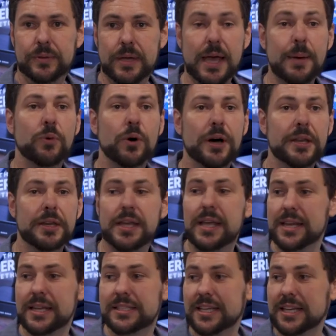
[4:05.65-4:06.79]
M1
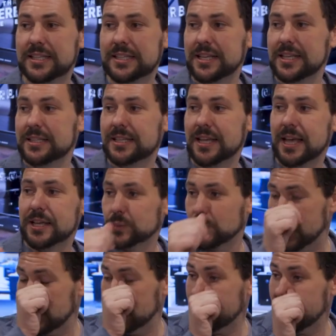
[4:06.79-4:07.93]
in existence, as
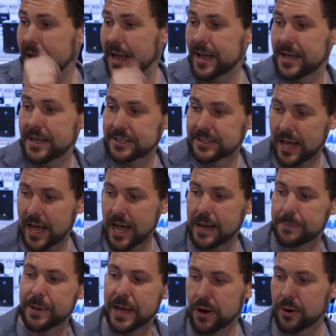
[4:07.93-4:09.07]
well as
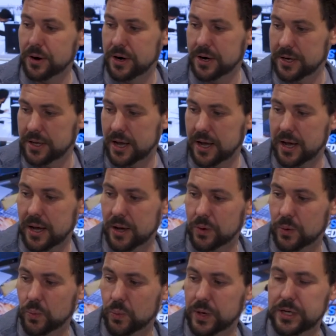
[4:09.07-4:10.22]
high-powered
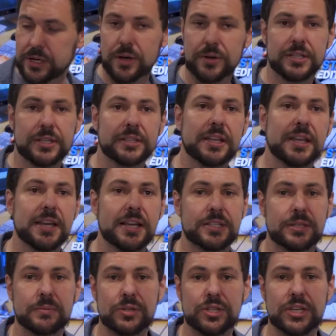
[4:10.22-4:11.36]
Windows and
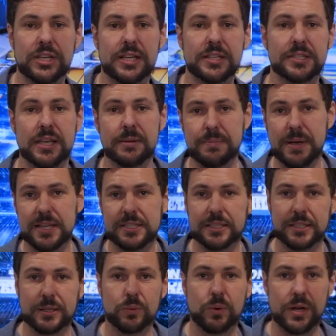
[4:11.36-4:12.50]
Linux machines. And
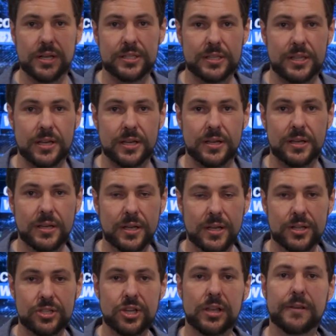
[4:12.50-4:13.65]
basically, what is the
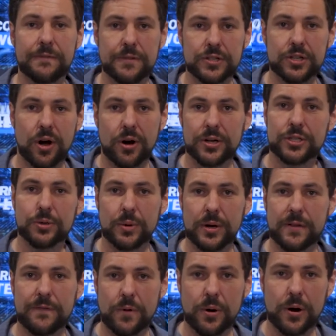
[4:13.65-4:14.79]
Jellyfish
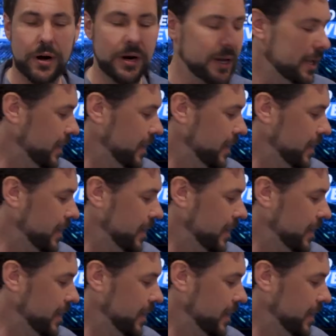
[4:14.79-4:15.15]
R24?